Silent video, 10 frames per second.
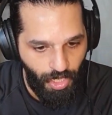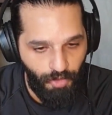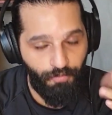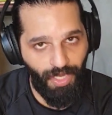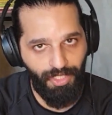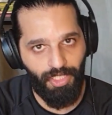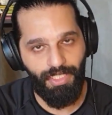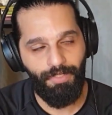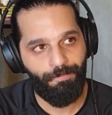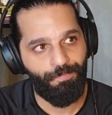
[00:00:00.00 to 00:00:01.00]

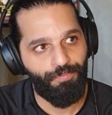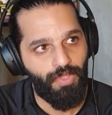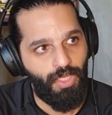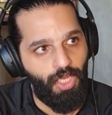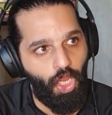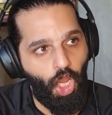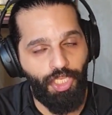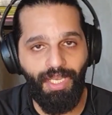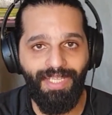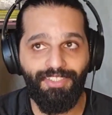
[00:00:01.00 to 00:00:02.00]
Finally, on
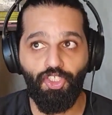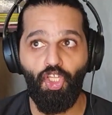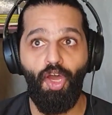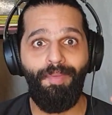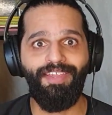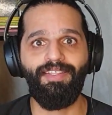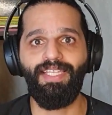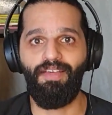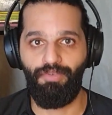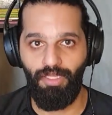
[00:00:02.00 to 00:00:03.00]
an astronomical
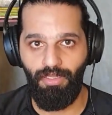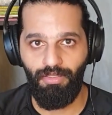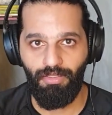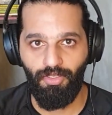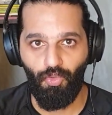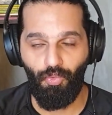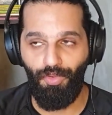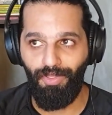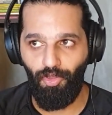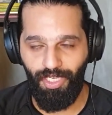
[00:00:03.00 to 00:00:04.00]
level, when
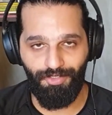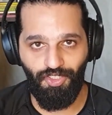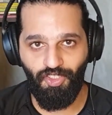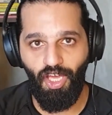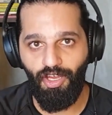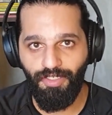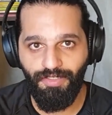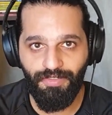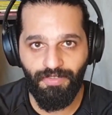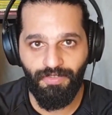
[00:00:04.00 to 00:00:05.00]
we look at the
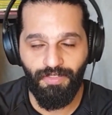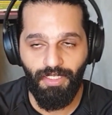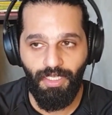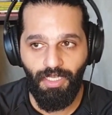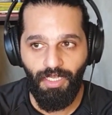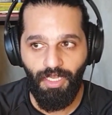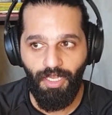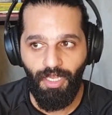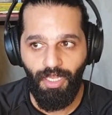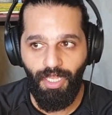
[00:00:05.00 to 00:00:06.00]
stars,
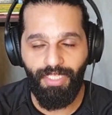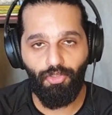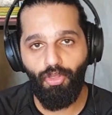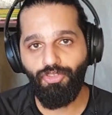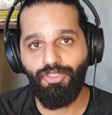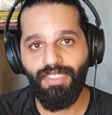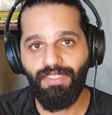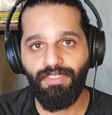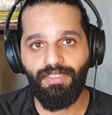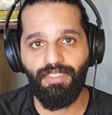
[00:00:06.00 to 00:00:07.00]
it also
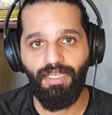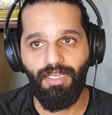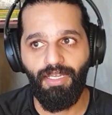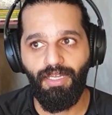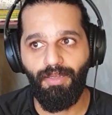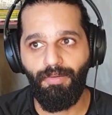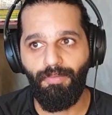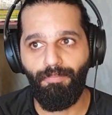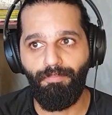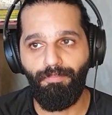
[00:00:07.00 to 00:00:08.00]
doesn't
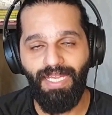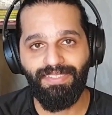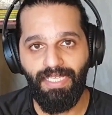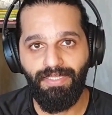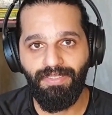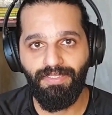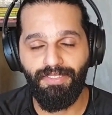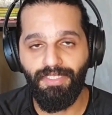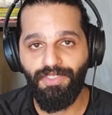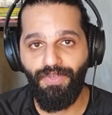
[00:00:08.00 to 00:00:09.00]
make sense that
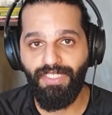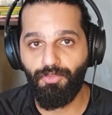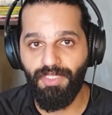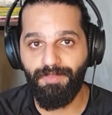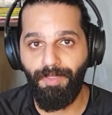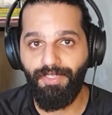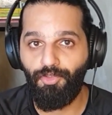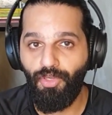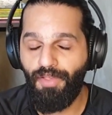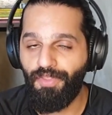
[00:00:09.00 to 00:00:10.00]
the Sphinx was built
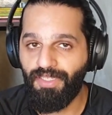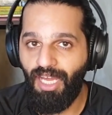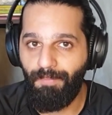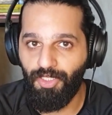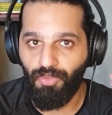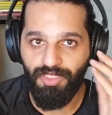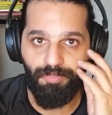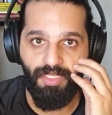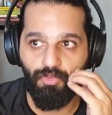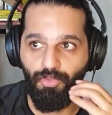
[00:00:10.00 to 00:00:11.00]
during the time it was
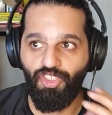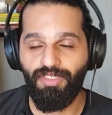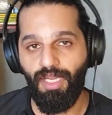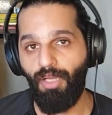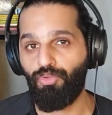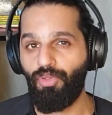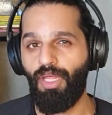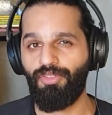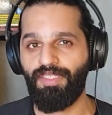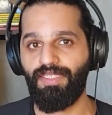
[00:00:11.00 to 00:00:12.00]
built, which is around
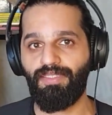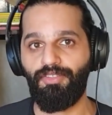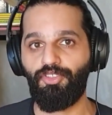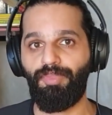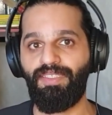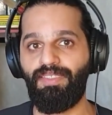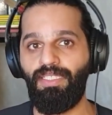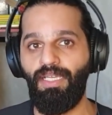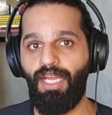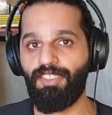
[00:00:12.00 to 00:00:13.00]
2600
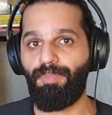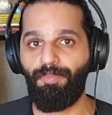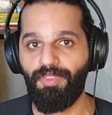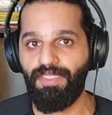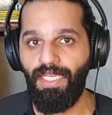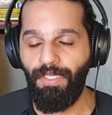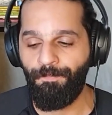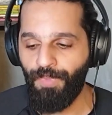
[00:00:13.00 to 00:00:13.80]
BC, as people say,